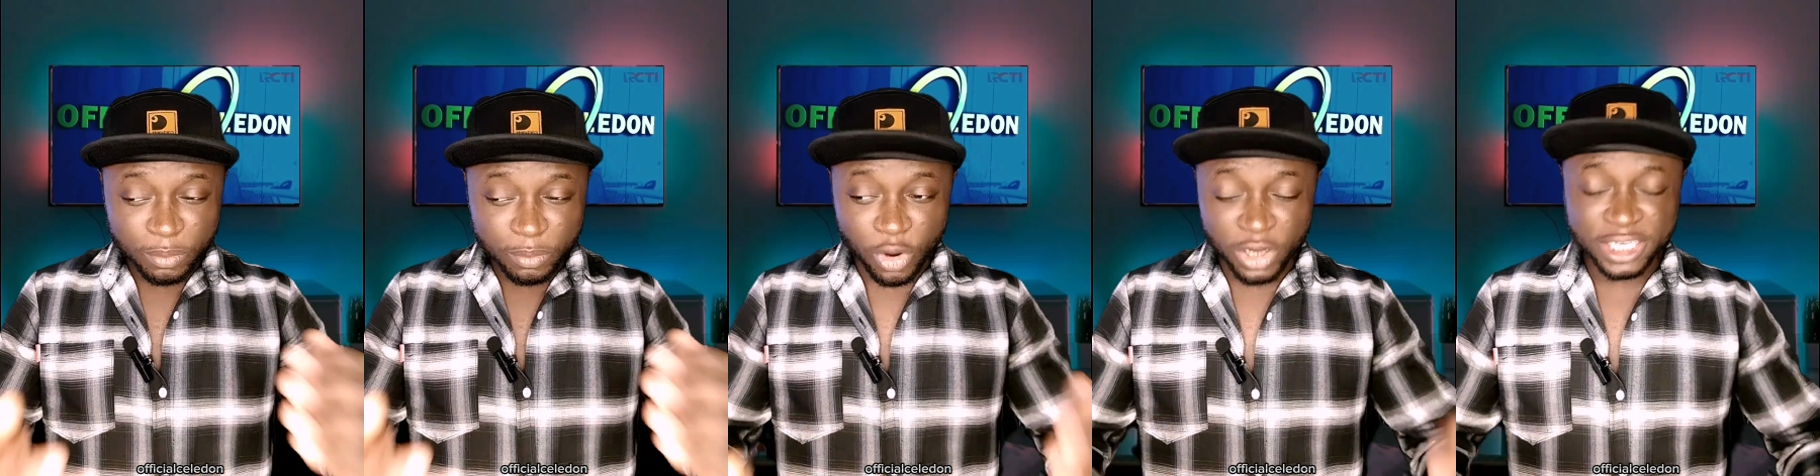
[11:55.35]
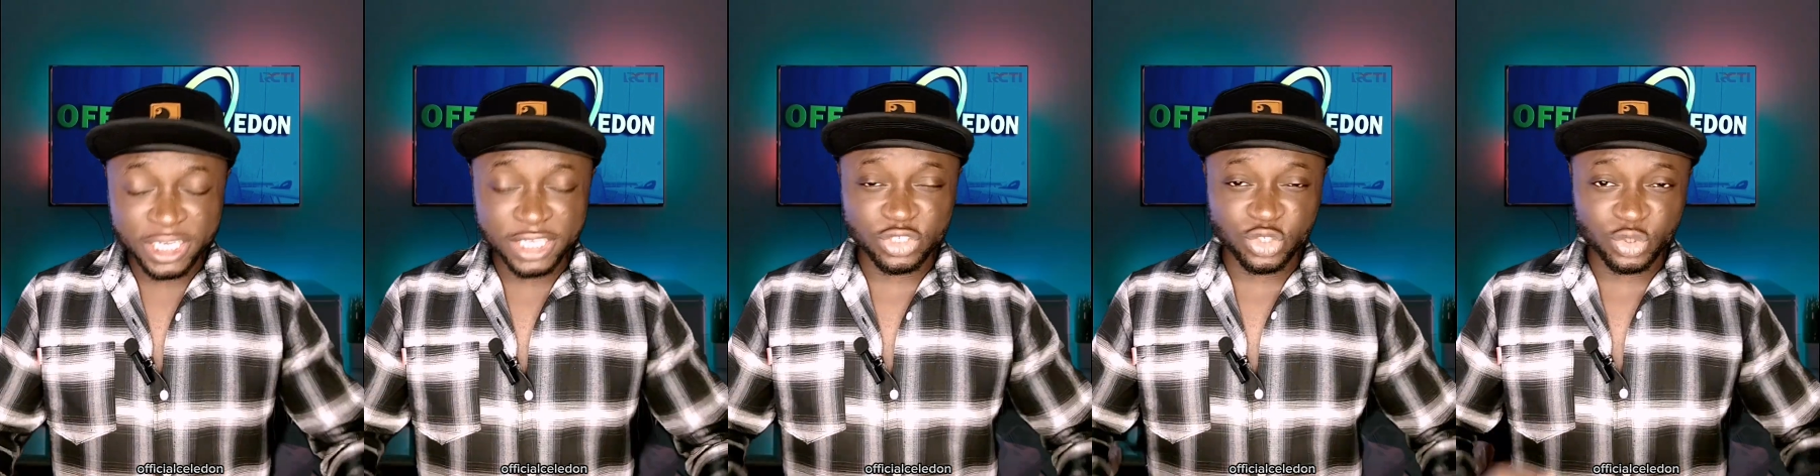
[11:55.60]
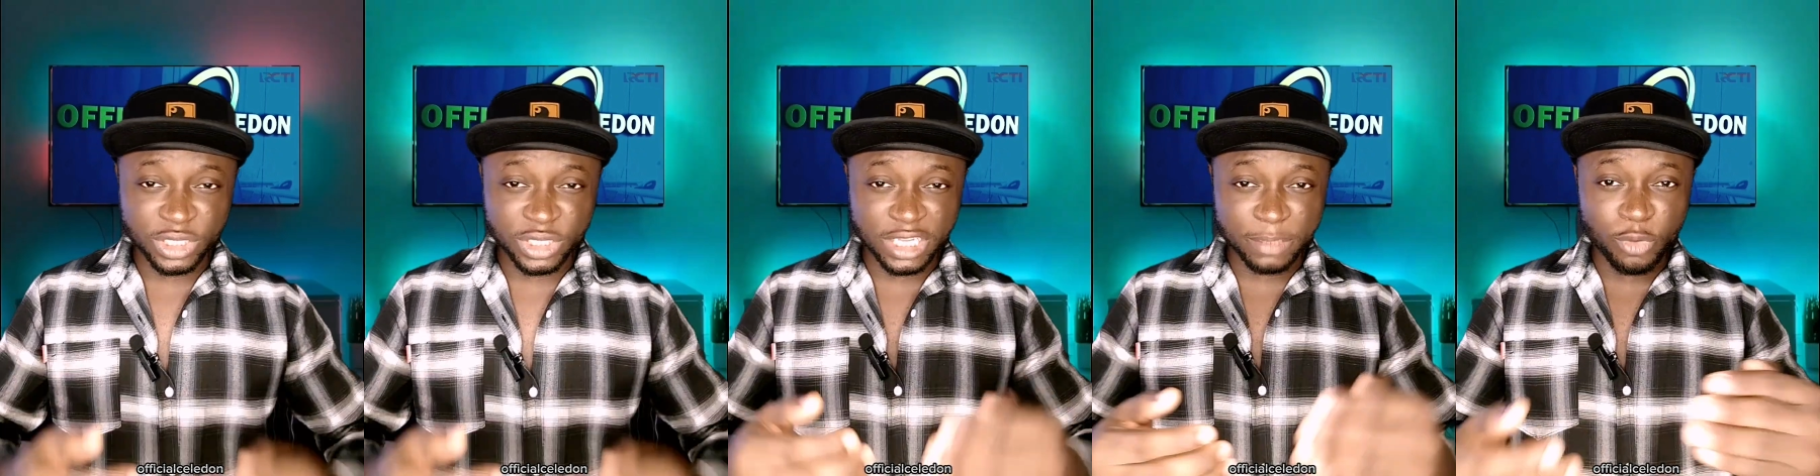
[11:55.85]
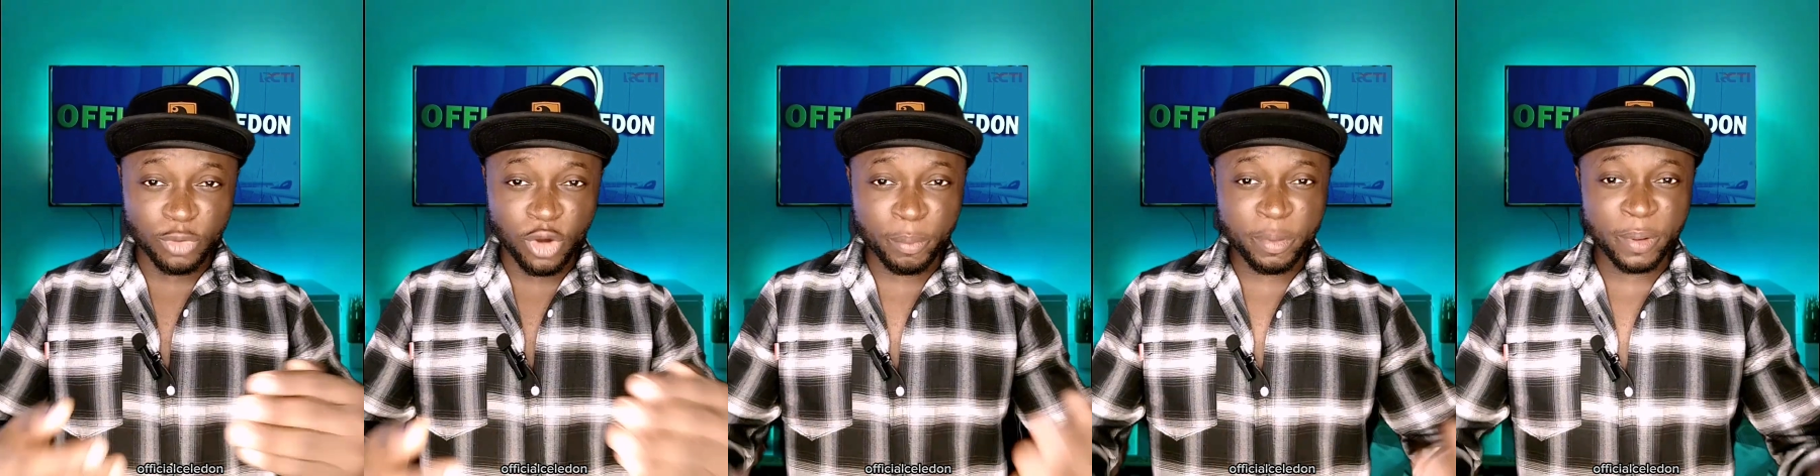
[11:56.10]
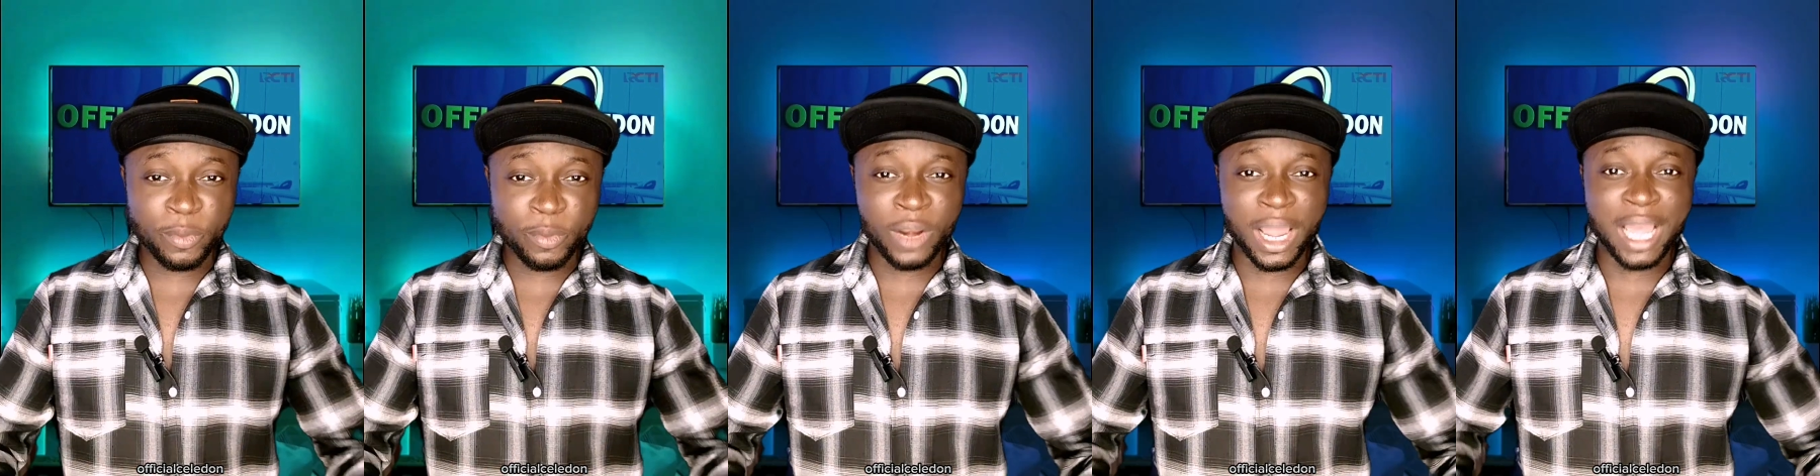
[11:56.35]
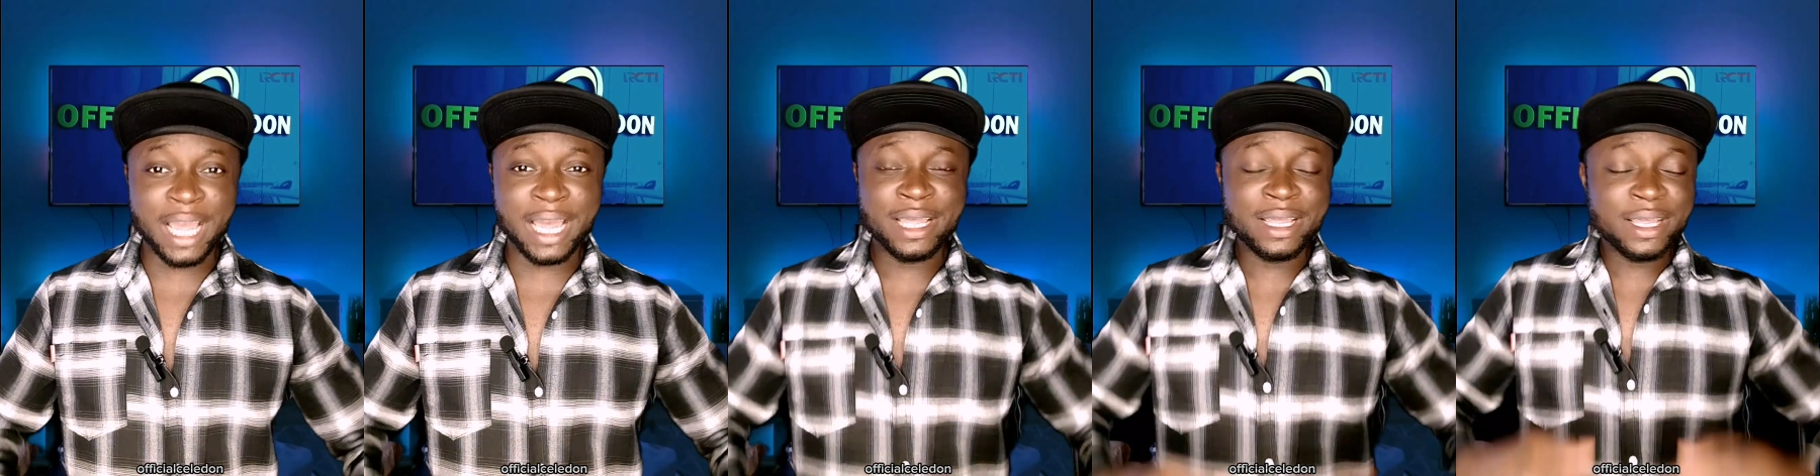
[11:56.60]
more he's doing, the more people
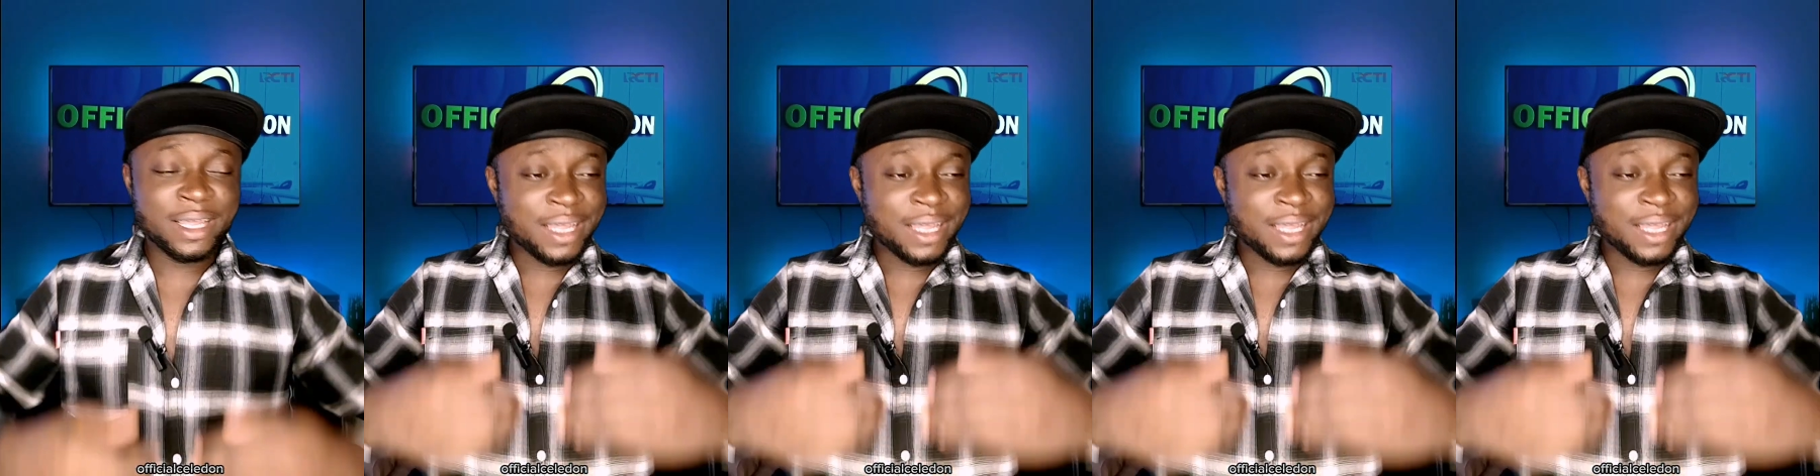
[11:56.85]
are